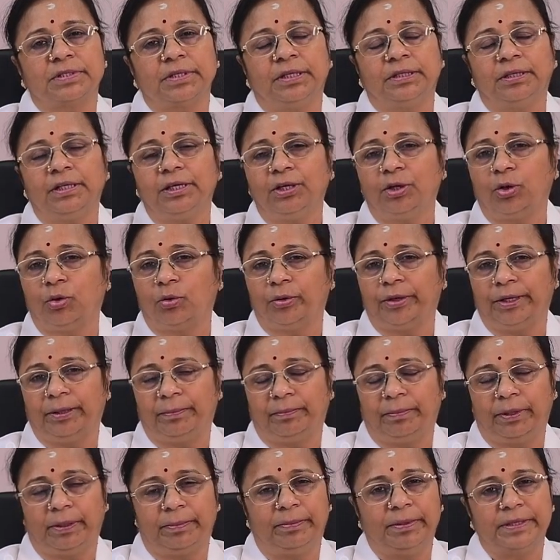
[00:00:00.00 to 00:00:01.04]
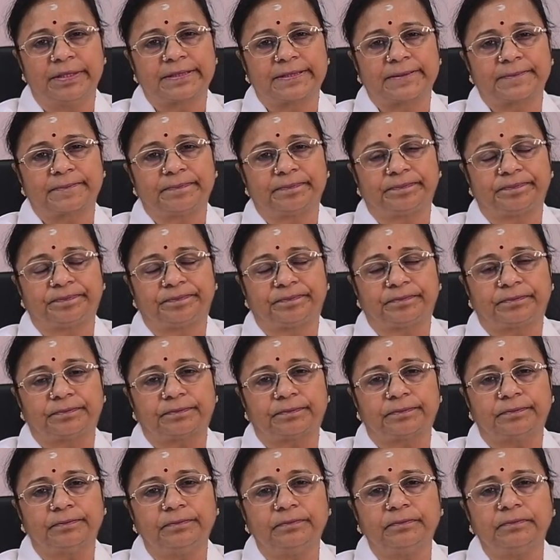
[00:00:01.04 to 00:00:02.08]
in the growing babies.
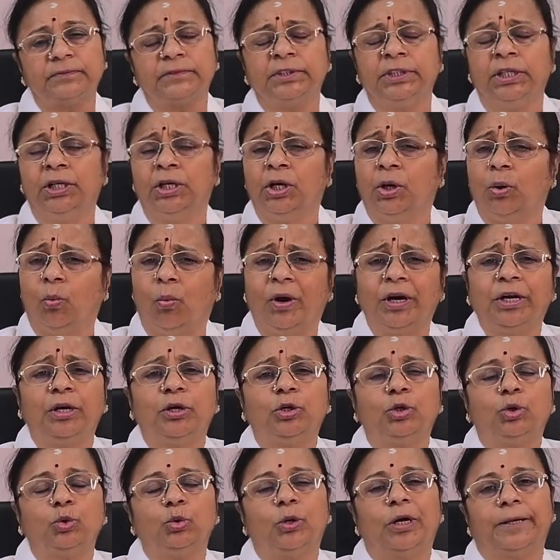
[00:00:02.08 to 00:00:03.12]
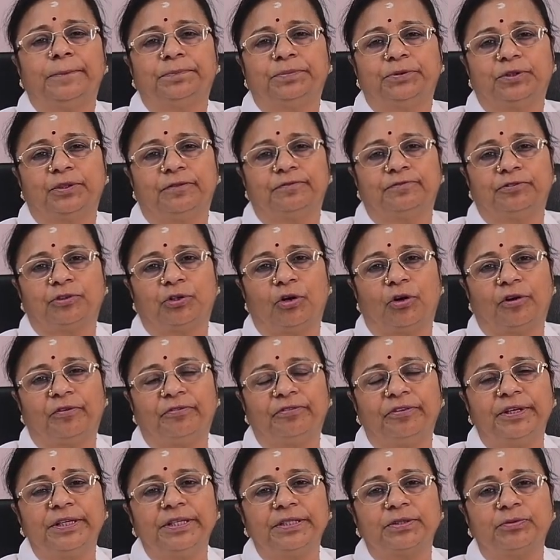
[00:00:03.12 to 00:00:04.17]
One or two cups of
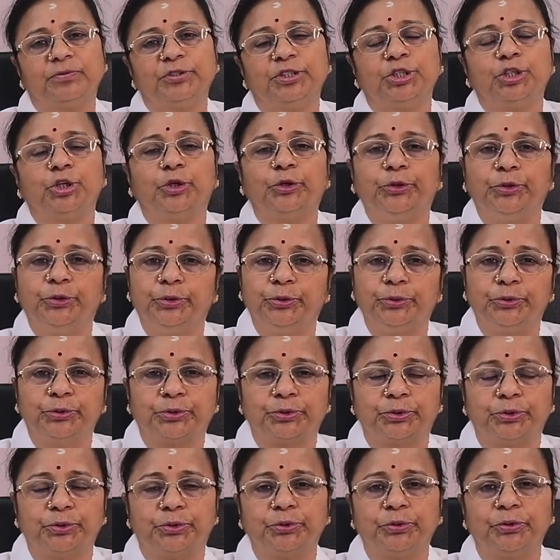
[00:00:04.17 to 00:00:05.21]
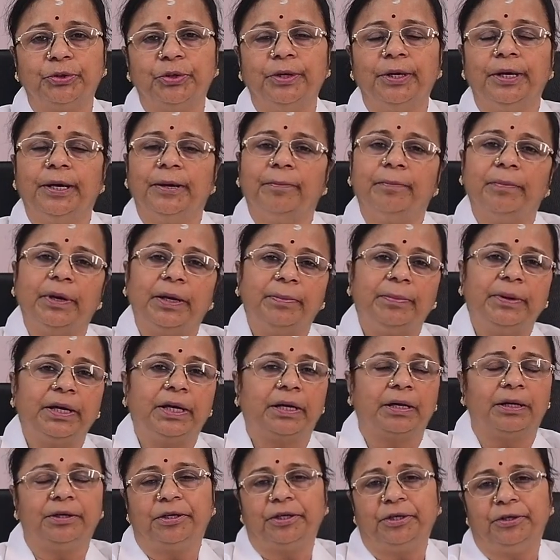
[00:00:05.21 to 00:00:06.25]
coffees which are used to may be
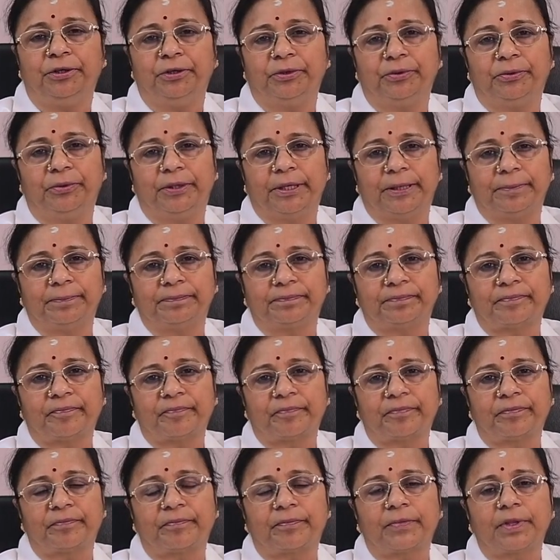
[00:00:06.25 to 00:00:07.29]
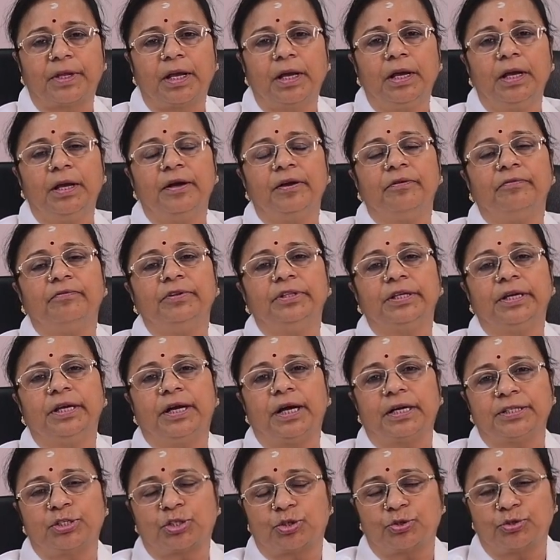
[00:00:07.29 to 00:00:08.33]
continued. With
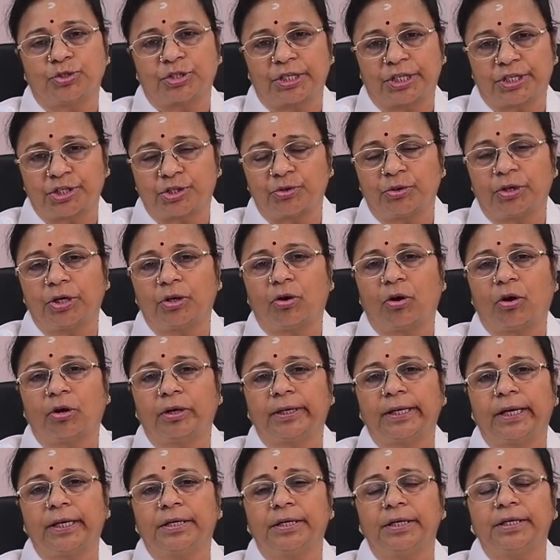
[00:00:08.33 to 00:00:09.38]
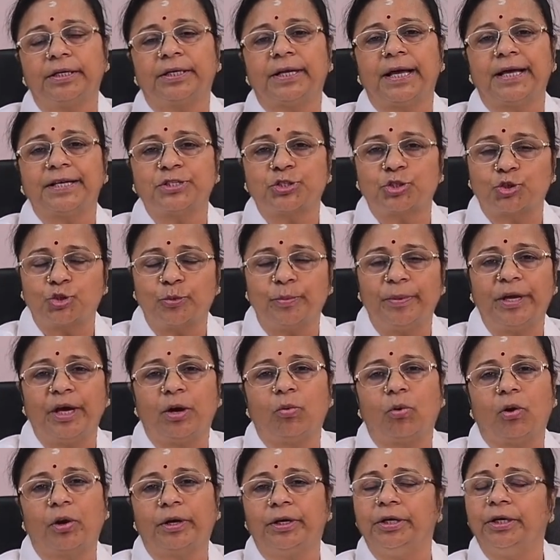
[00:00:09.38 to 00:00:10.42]
regards to sexual contact, it has to be
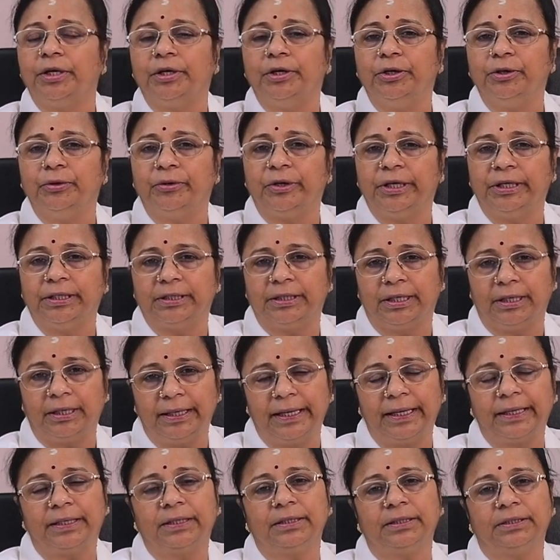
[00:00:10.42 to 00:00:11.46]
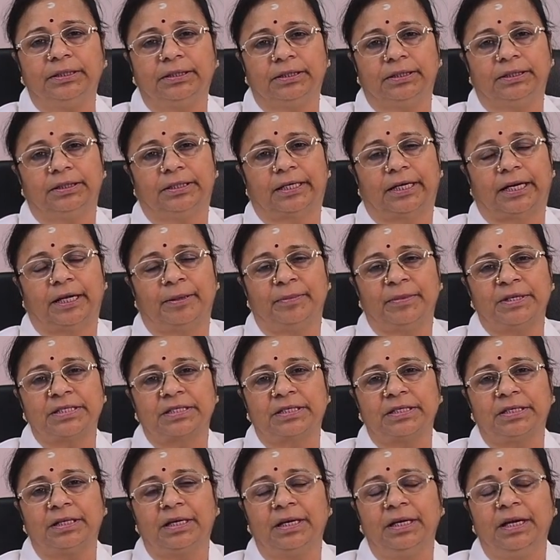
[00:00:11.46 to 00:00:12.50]
avoided during the later third
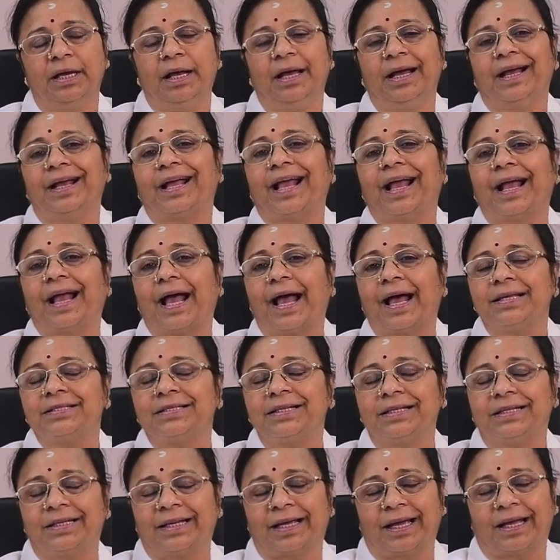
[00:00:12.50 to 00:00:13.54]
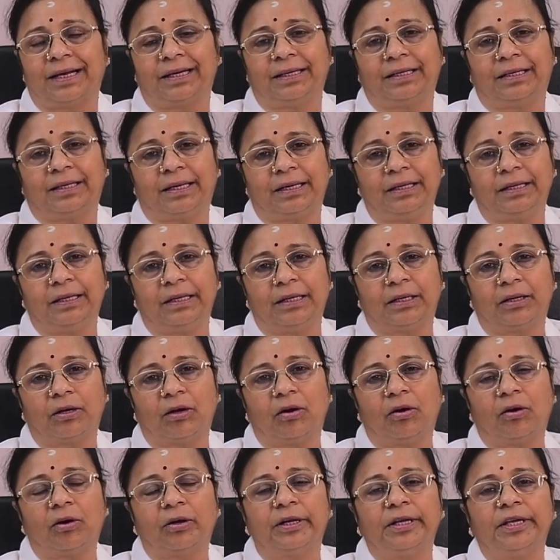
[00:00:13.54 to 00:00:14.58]
trimester as it can trigger
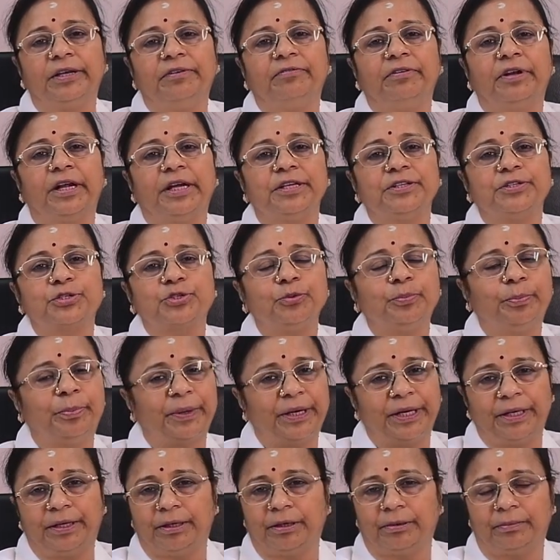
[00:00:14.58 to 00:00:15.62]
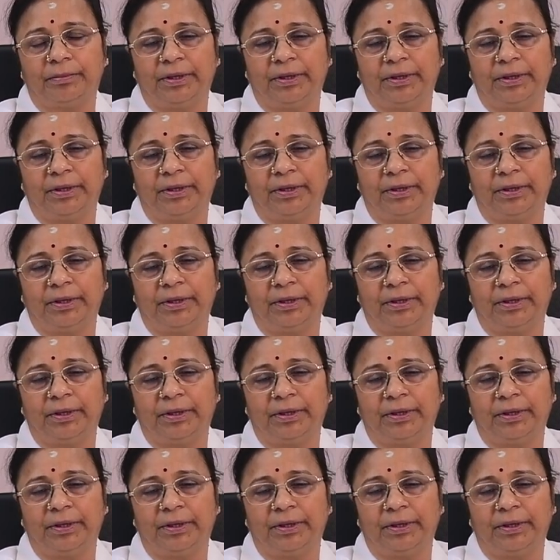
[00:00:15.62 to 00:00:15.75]
or give rise to preterm